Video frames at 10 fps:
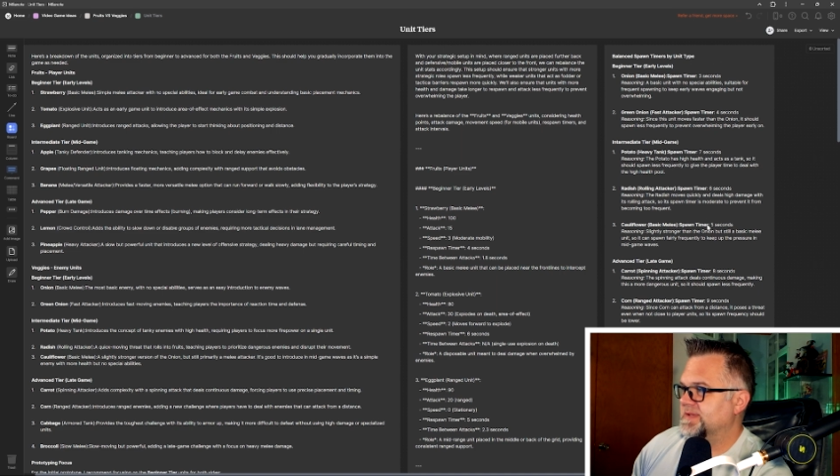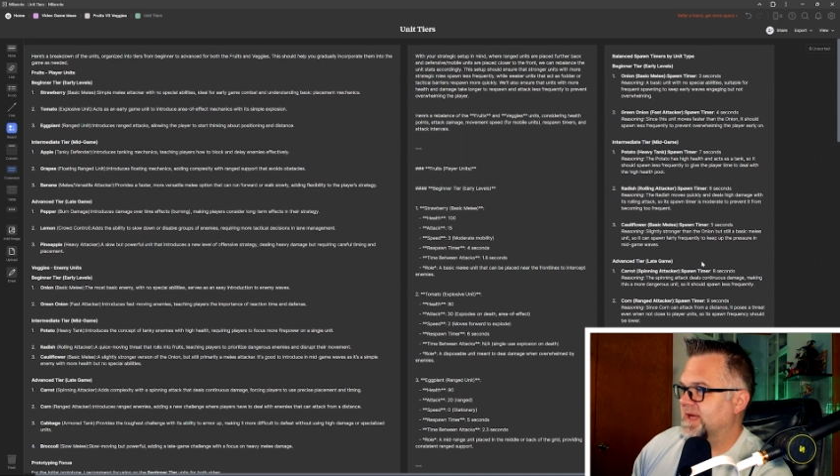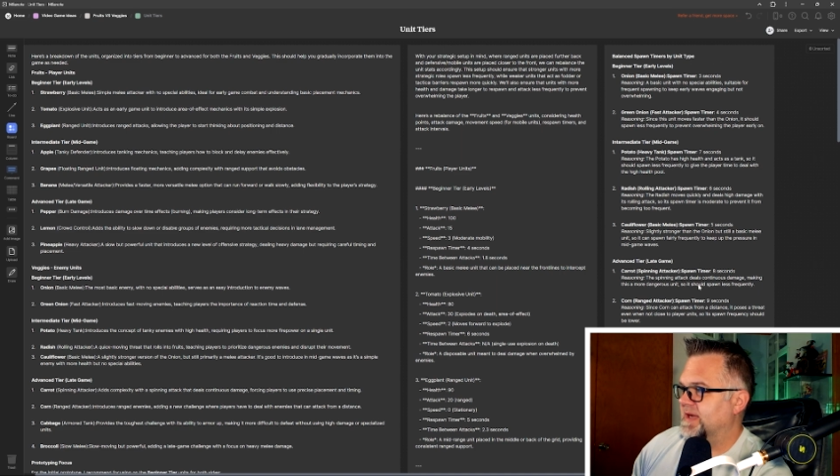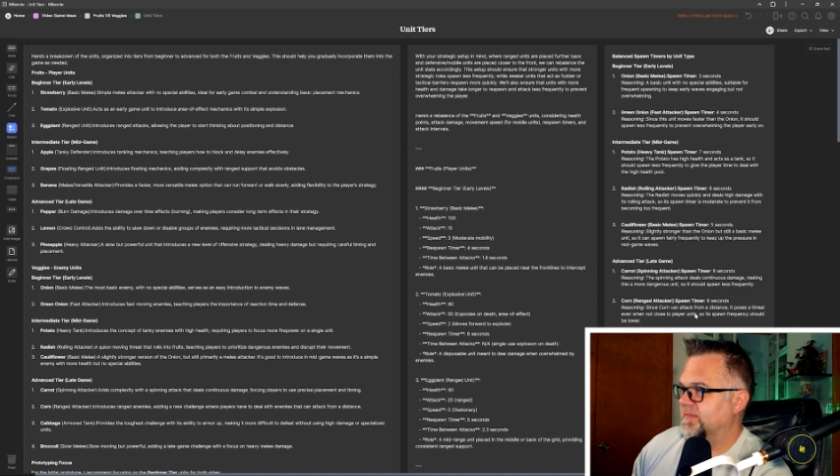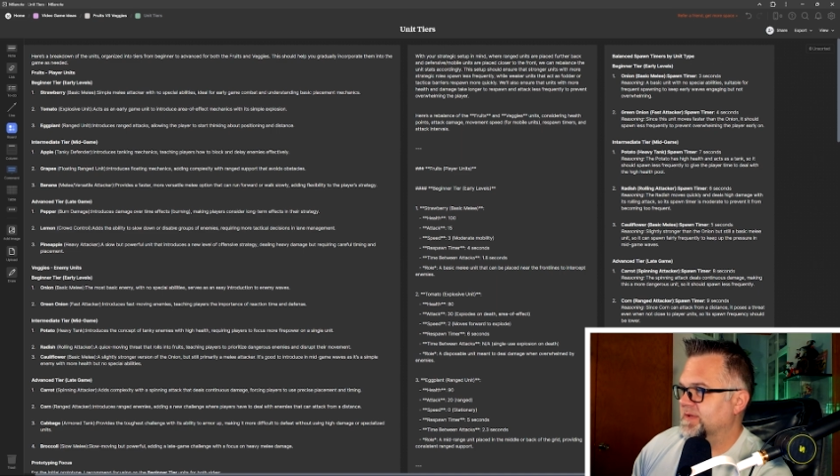
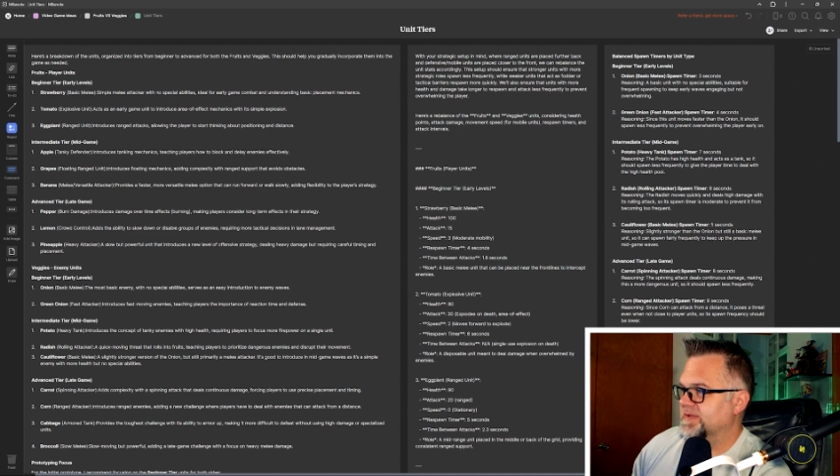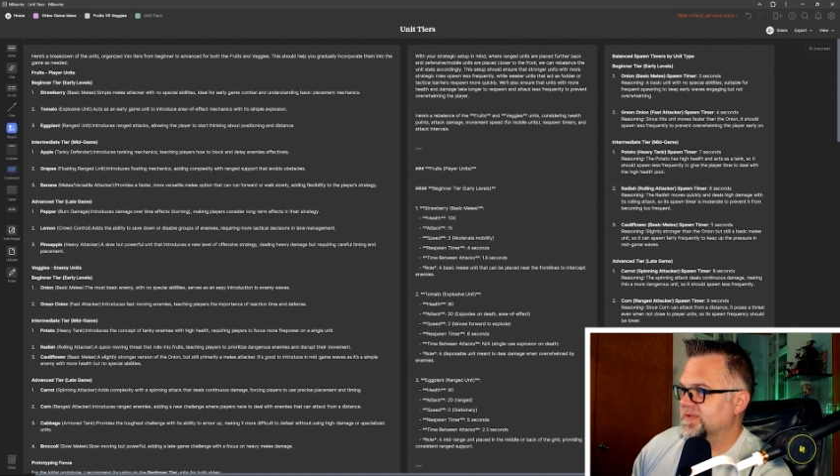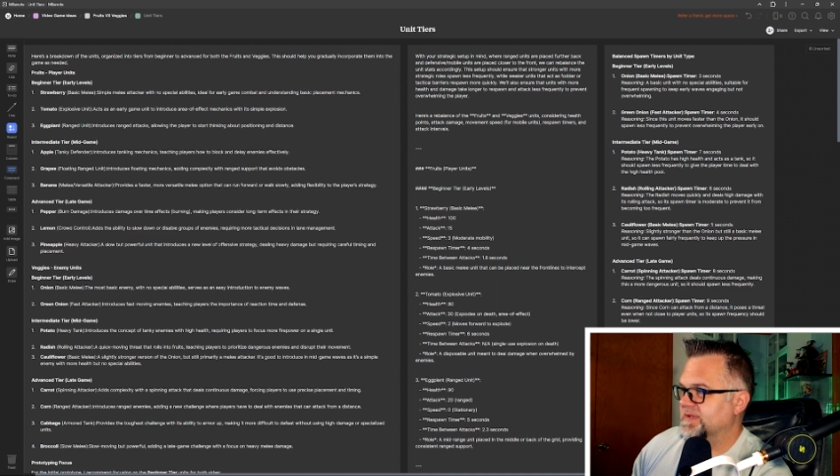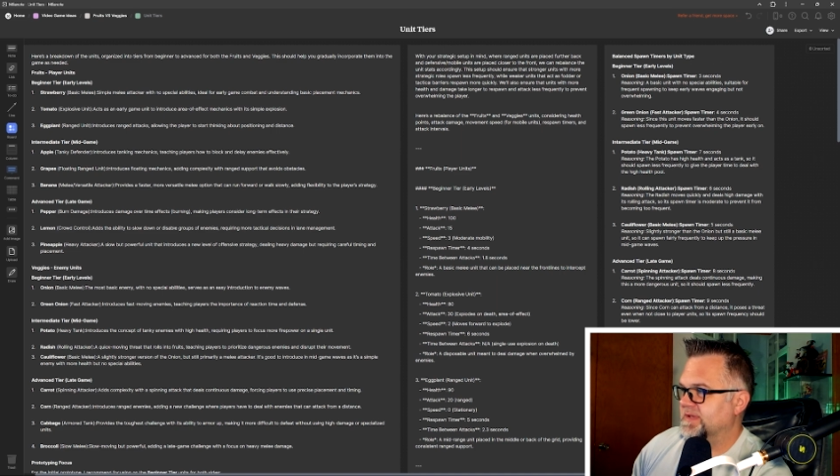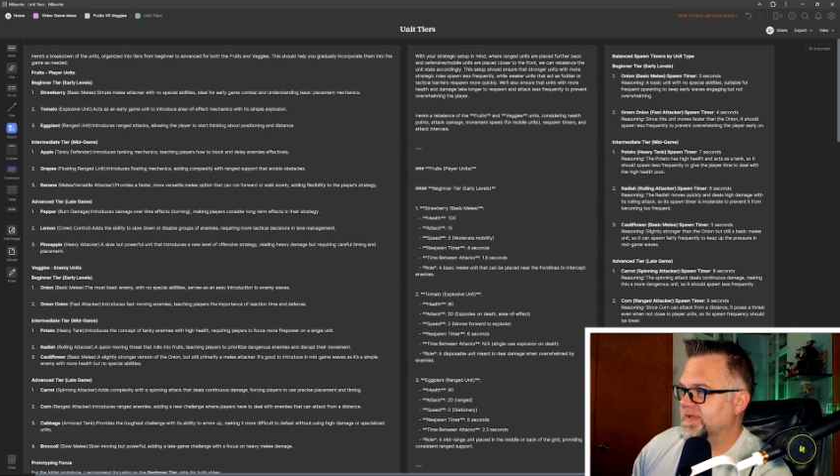
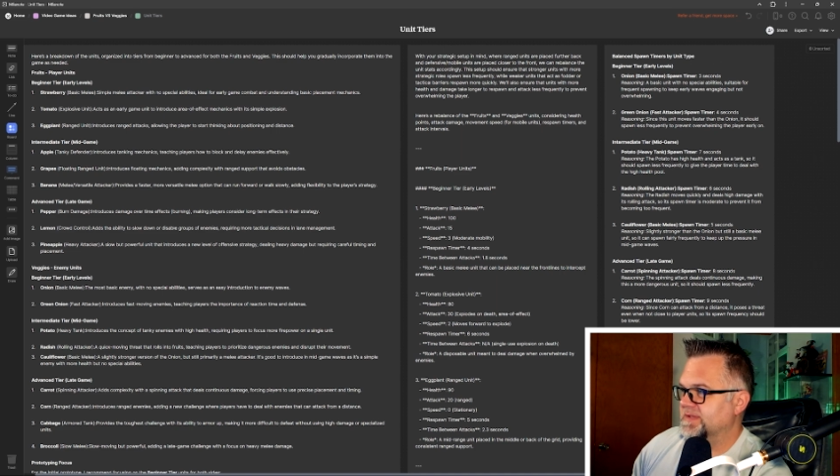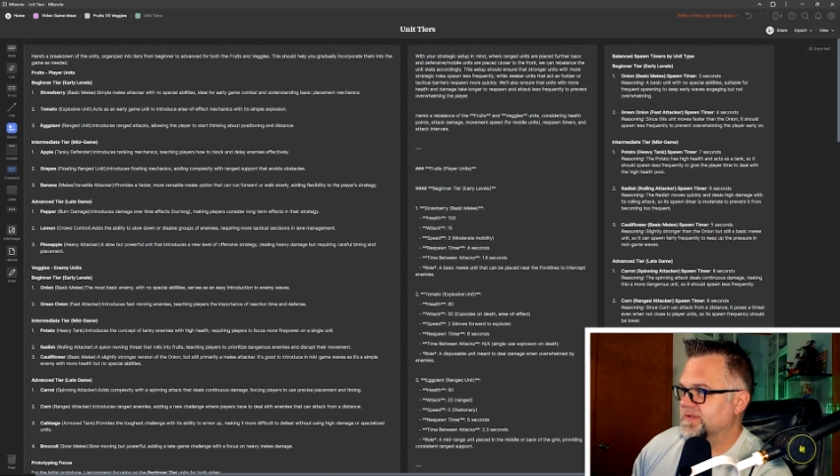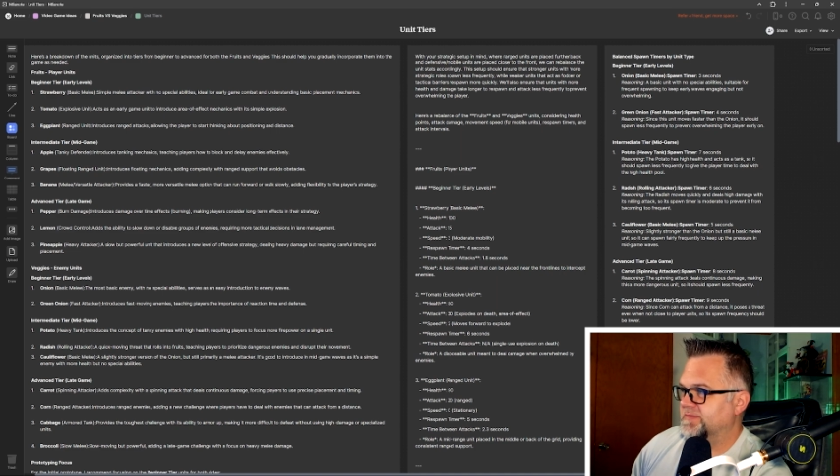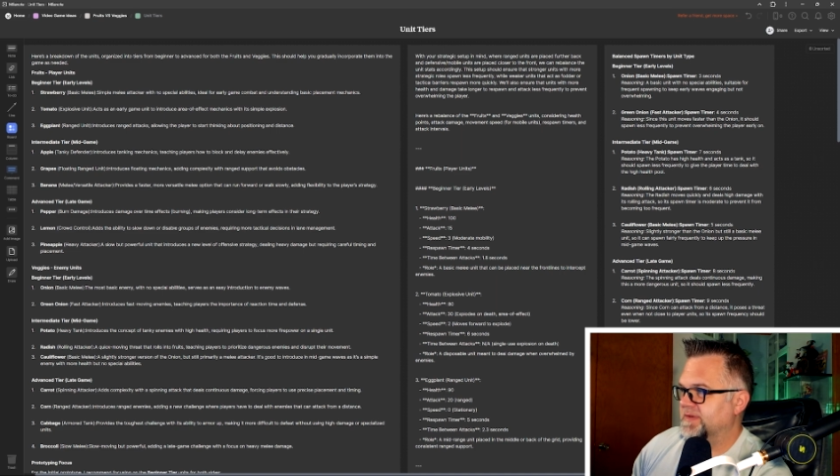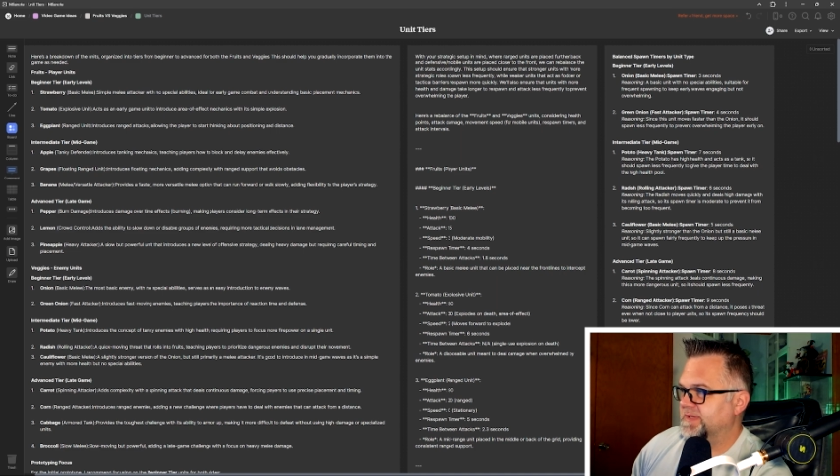timers and things over